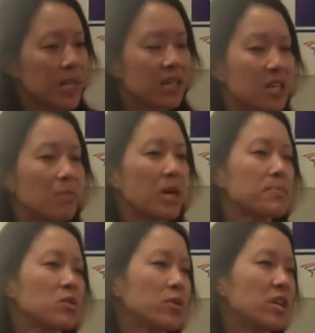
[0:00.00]
income
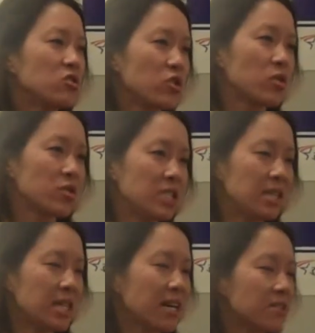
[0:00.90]
up to
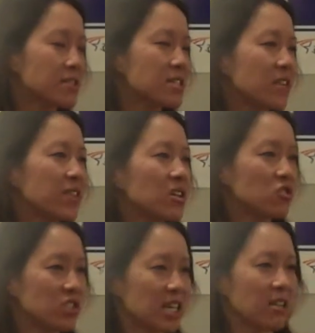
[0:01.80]

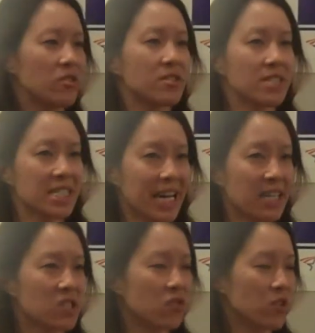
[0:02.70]
$113,700 is
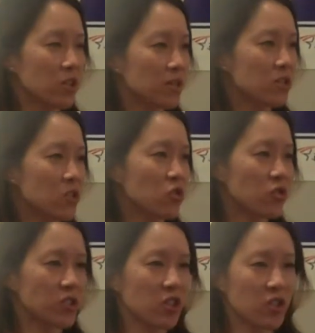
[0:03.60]
taxed for
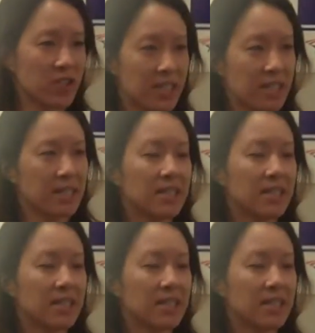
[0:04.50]
Social Security.